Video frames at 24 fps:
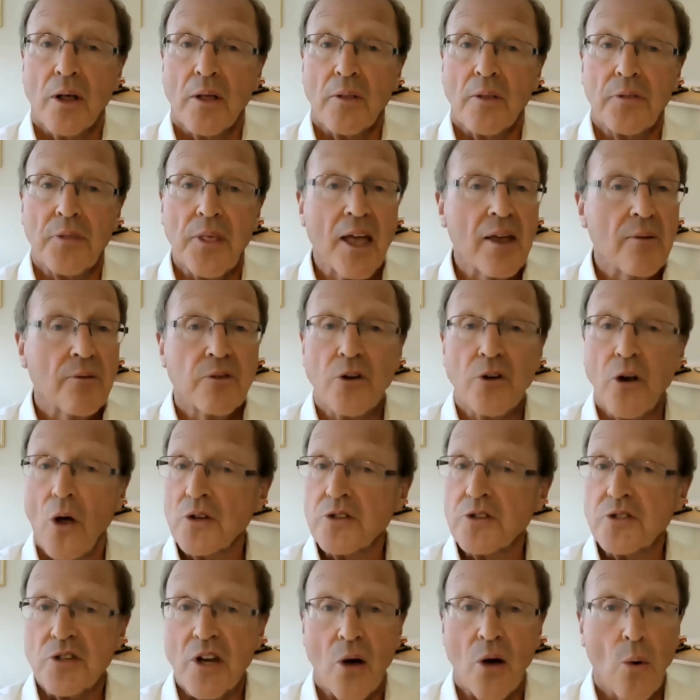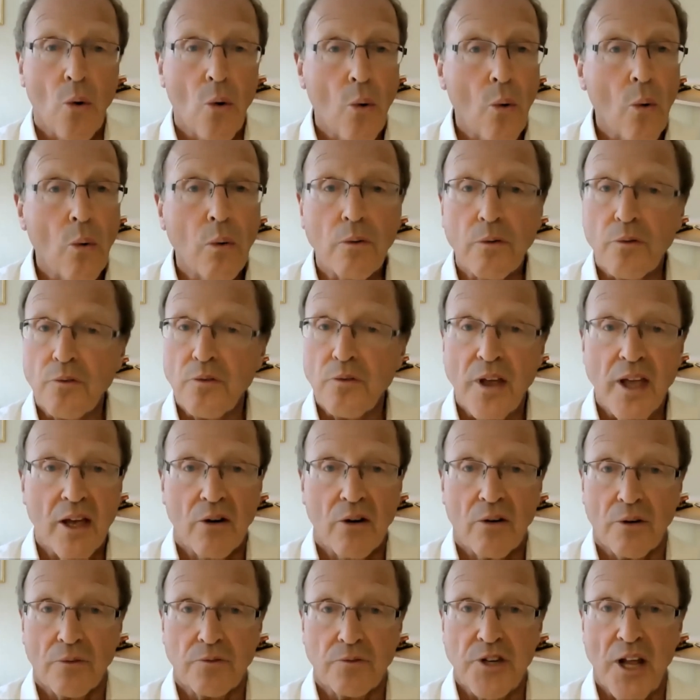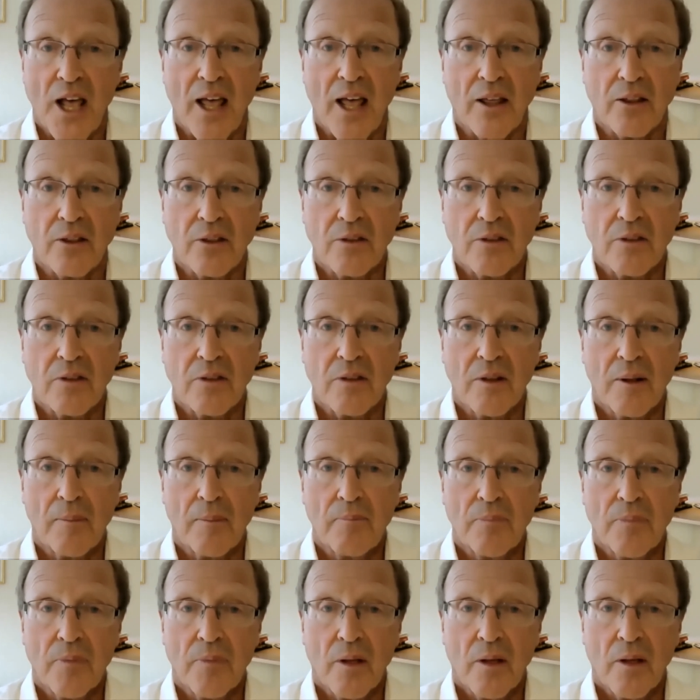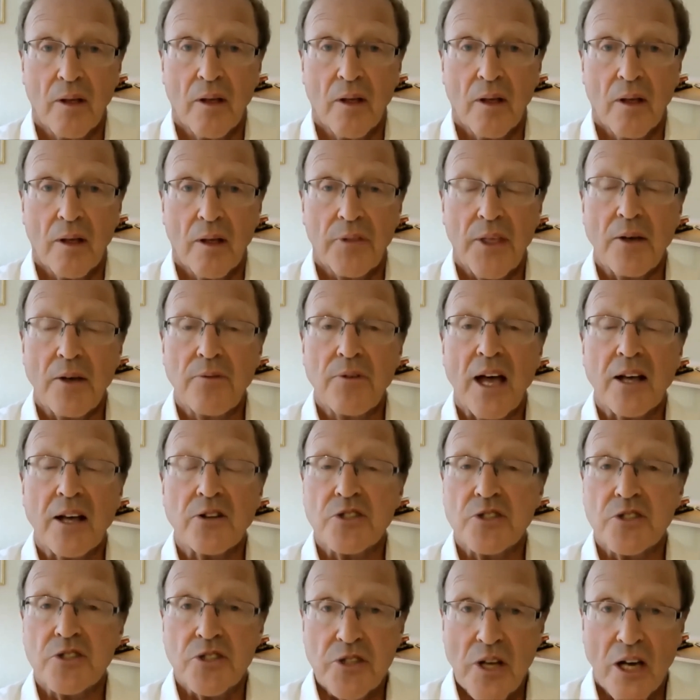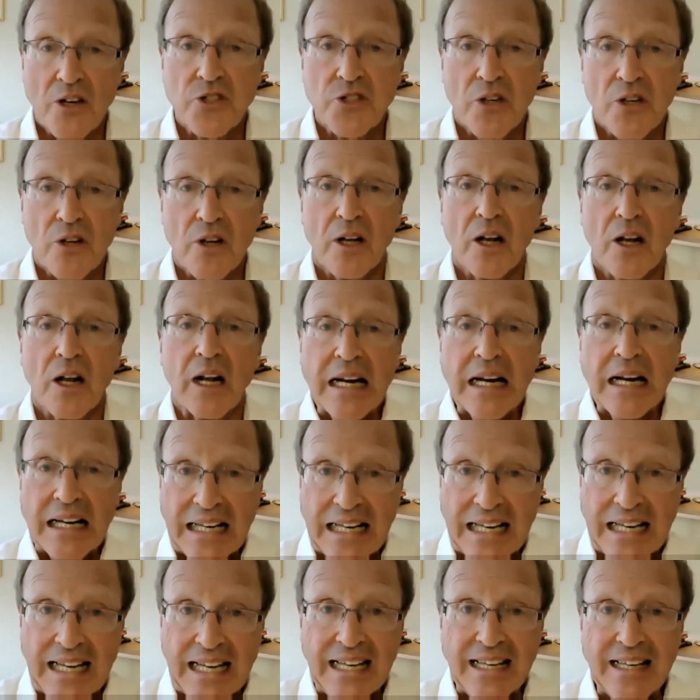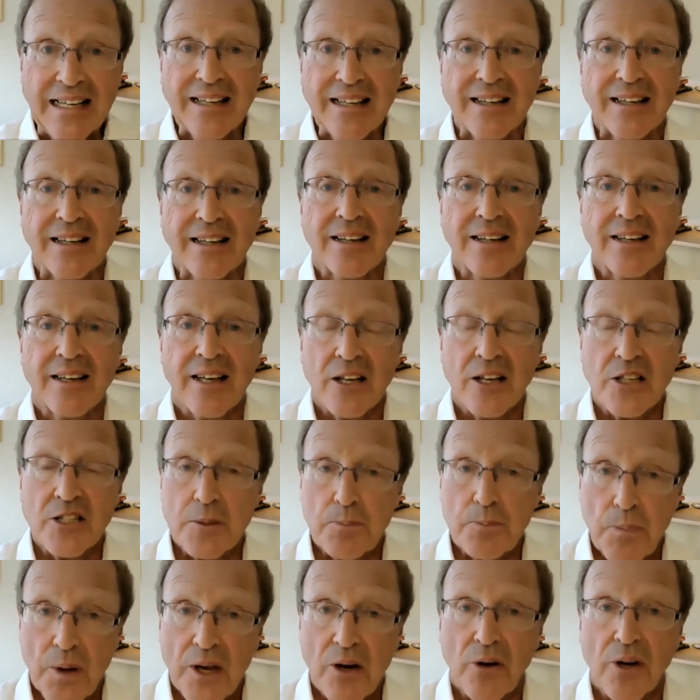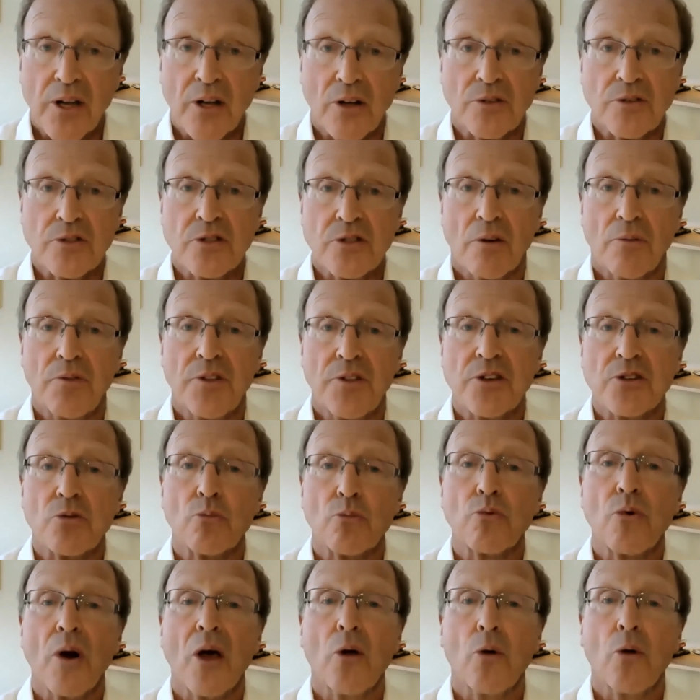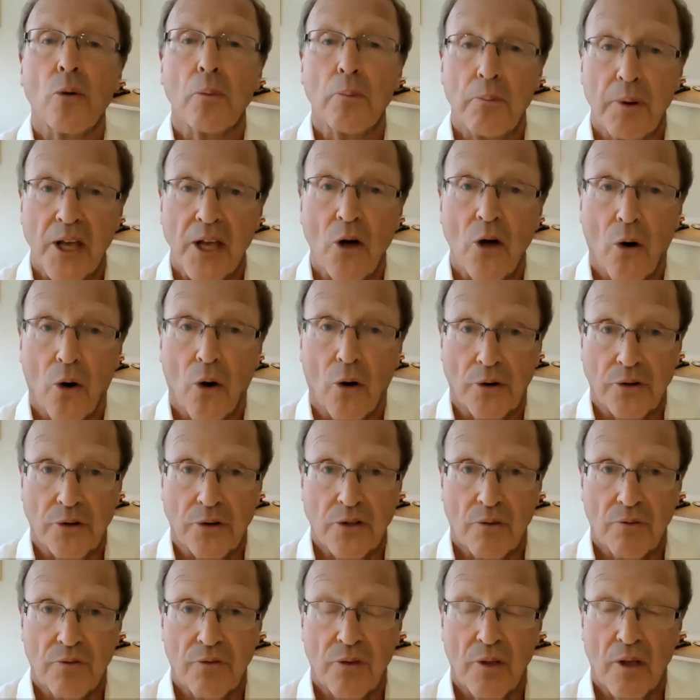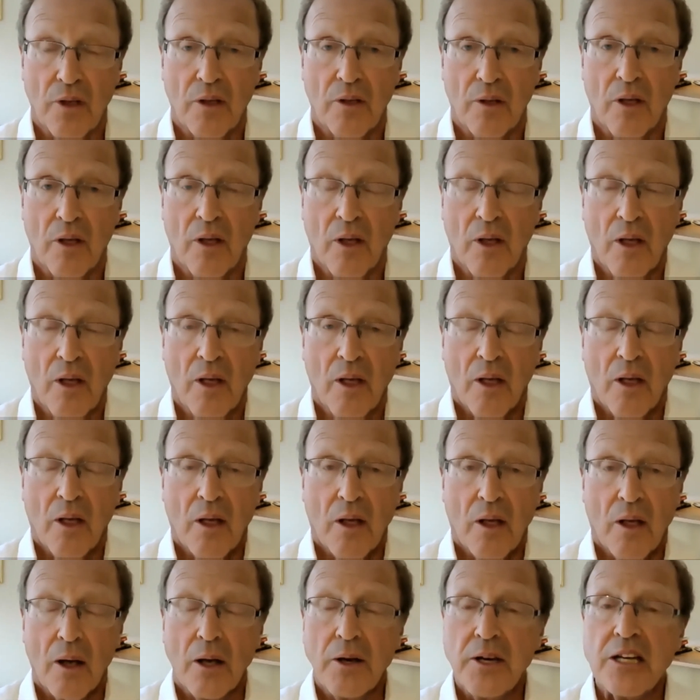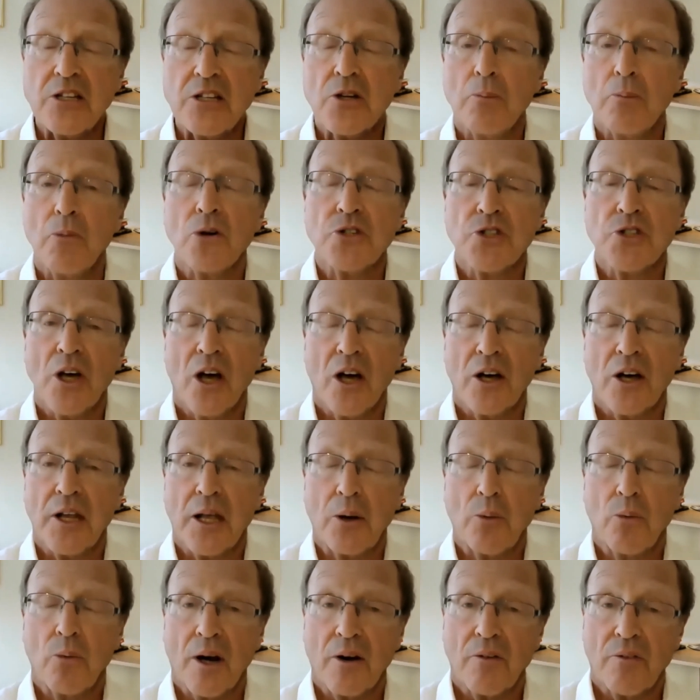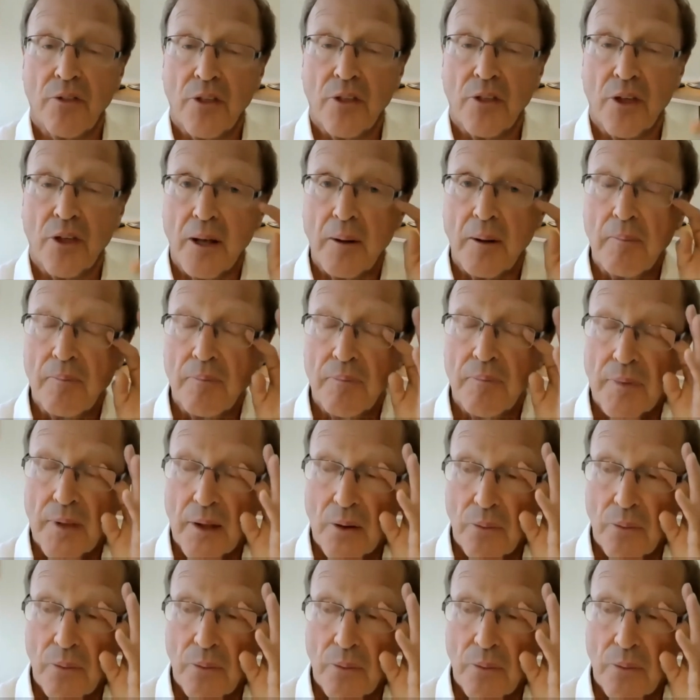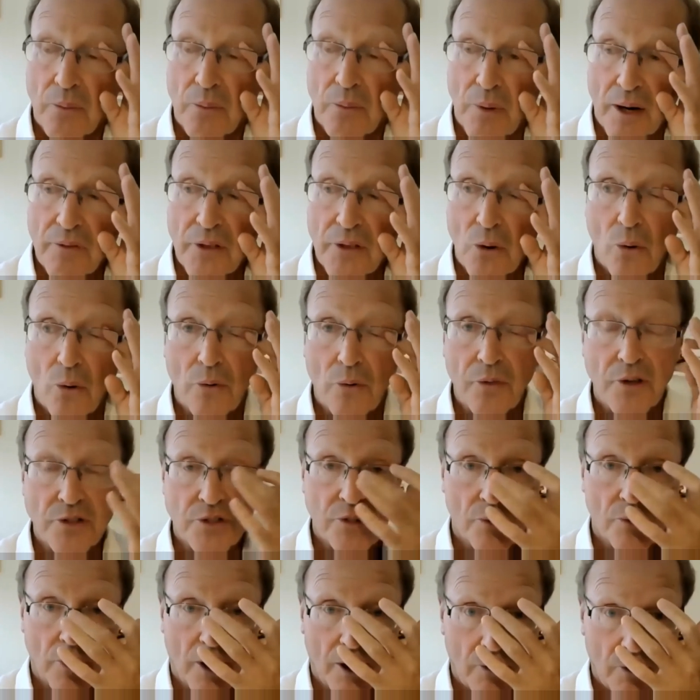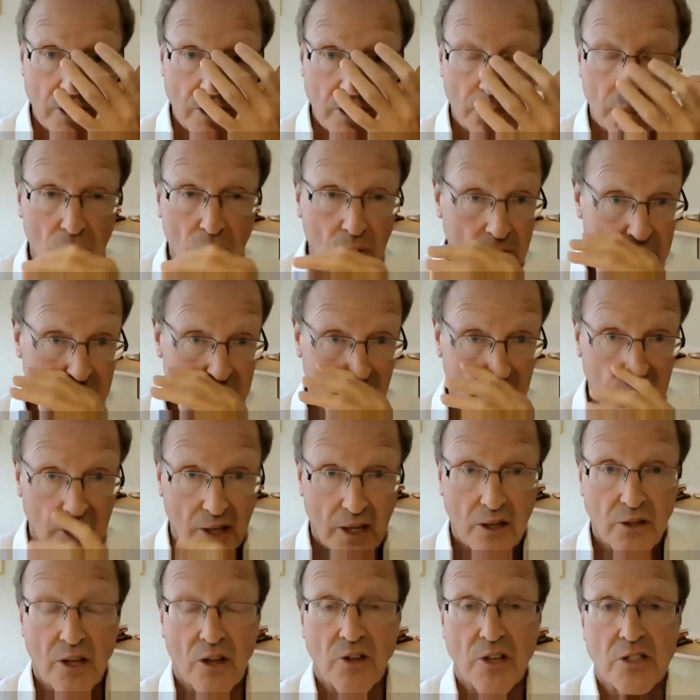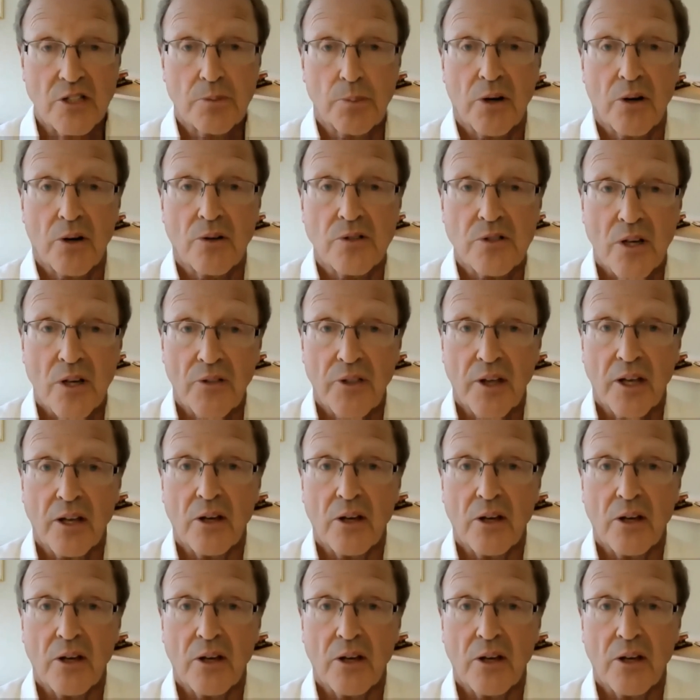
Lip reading: they've lost all fear of death. They've had such a clear experience of this realm beyond. Anita Mojani, one of the authors of one of these books on near-death experience, I think